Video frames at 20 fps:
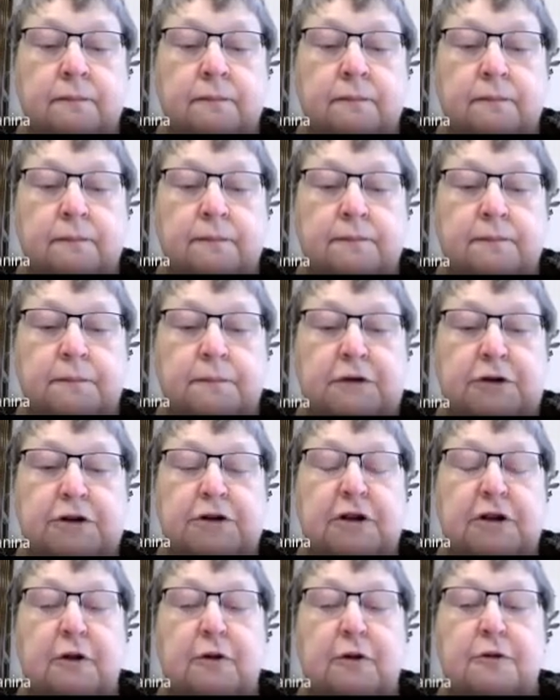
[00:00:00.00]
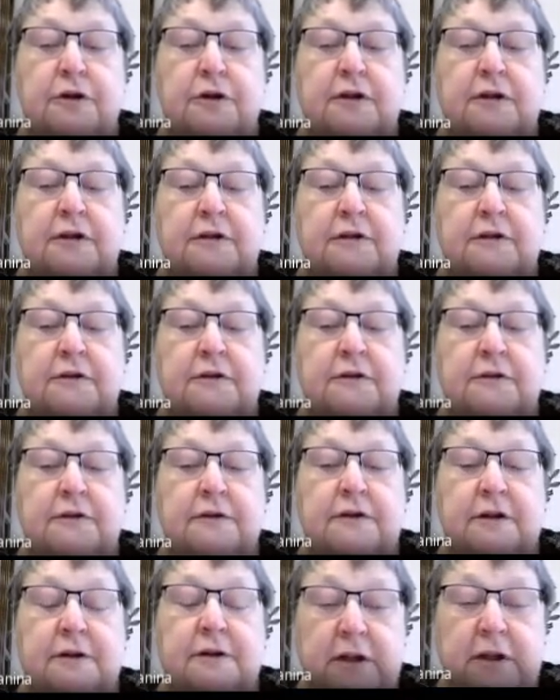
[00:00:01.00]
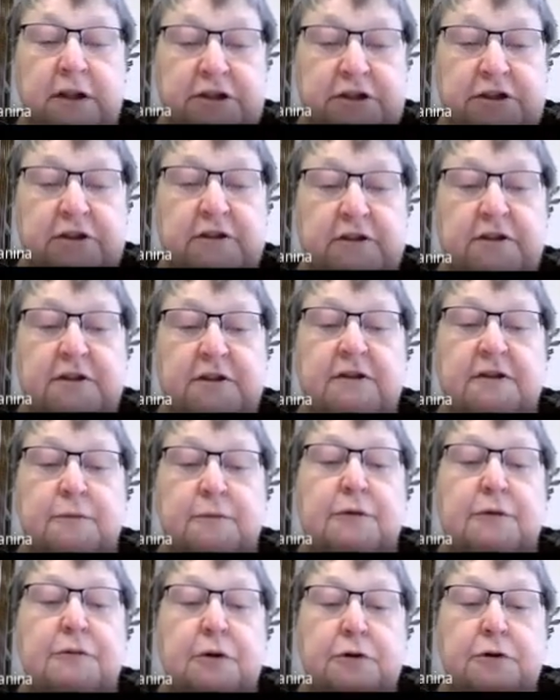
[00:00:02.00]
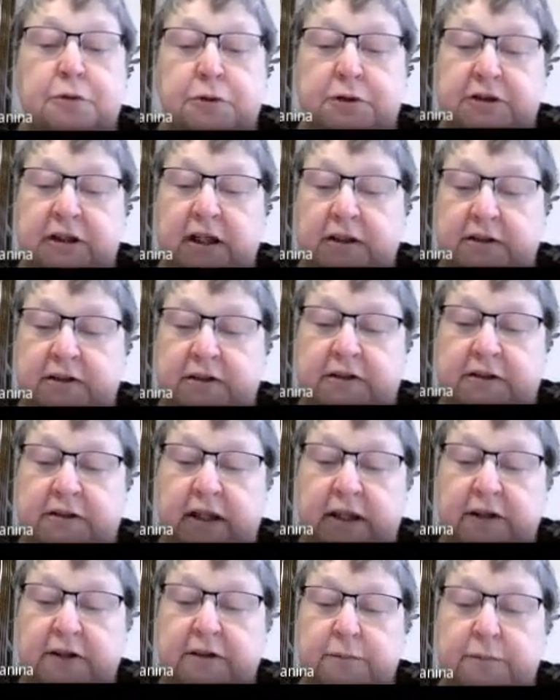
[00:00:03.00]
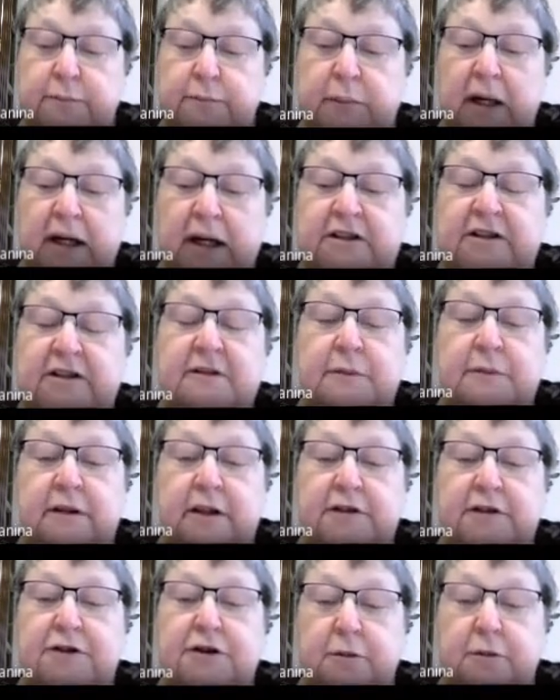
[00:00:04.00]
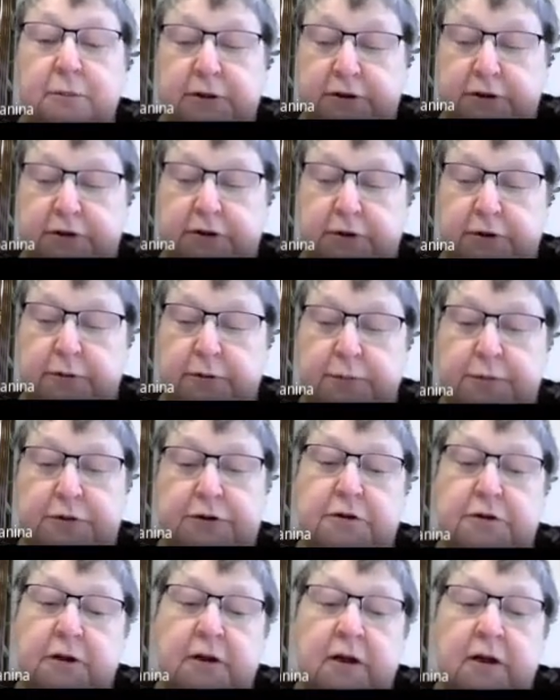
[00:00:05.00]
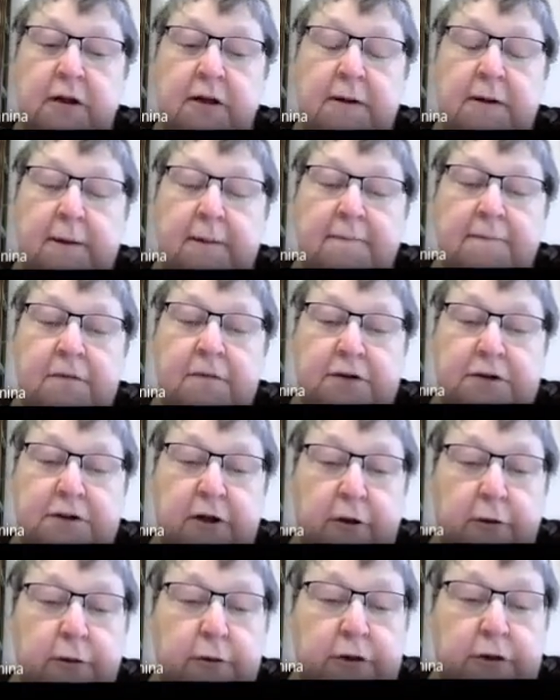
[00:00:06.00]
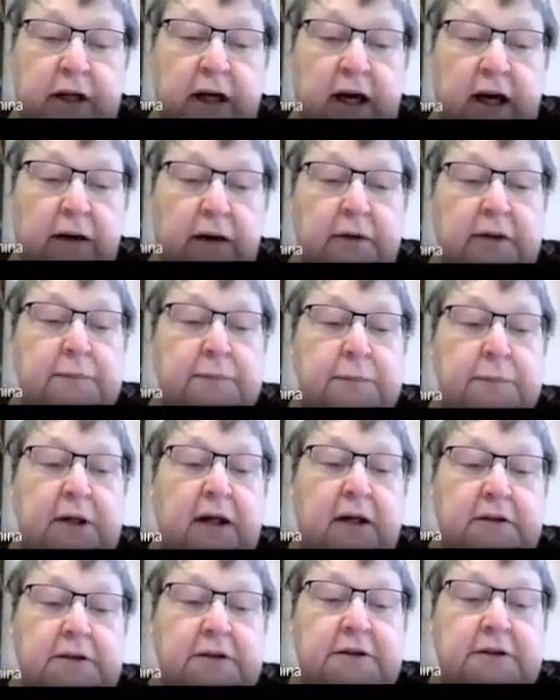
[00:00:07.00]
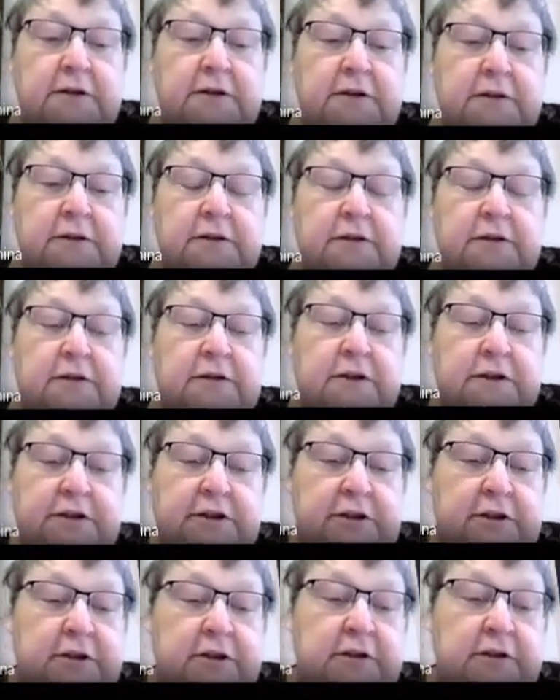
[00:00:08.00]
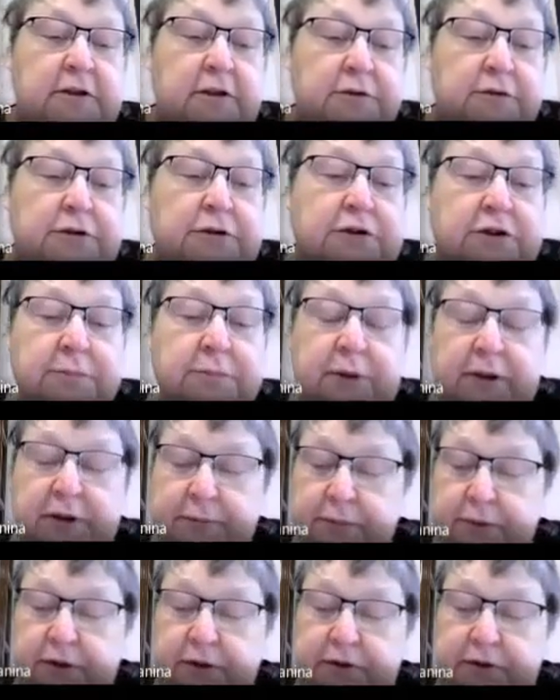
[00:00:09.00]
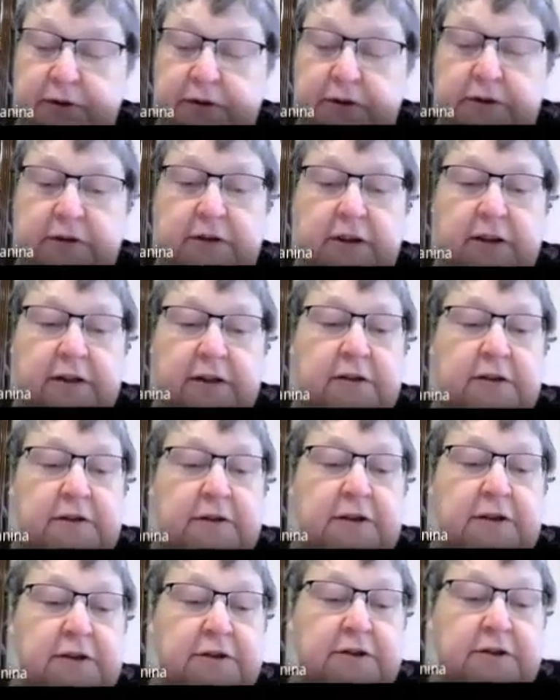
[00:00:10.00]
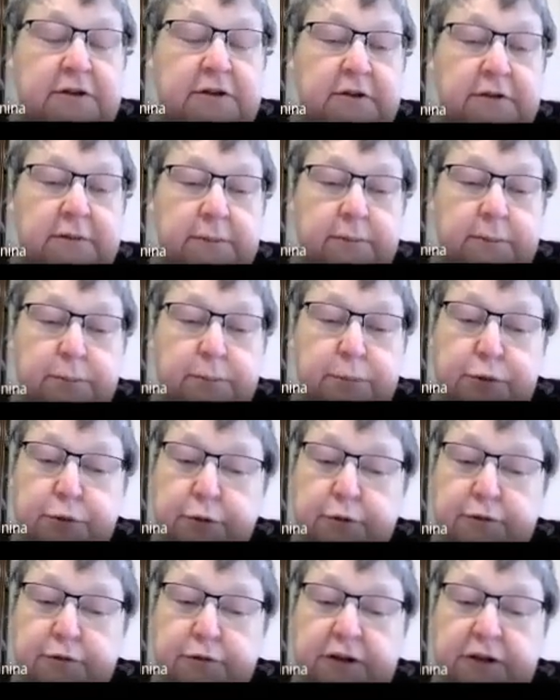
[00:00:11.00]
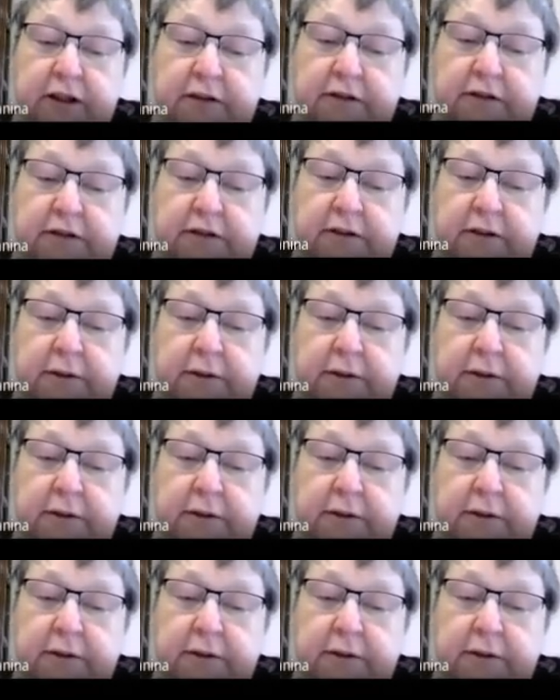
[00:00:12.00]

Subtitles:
the questions, we want to study maximal isometry groups. So Auerbach, in a series of 3 papers in early 30s, proved that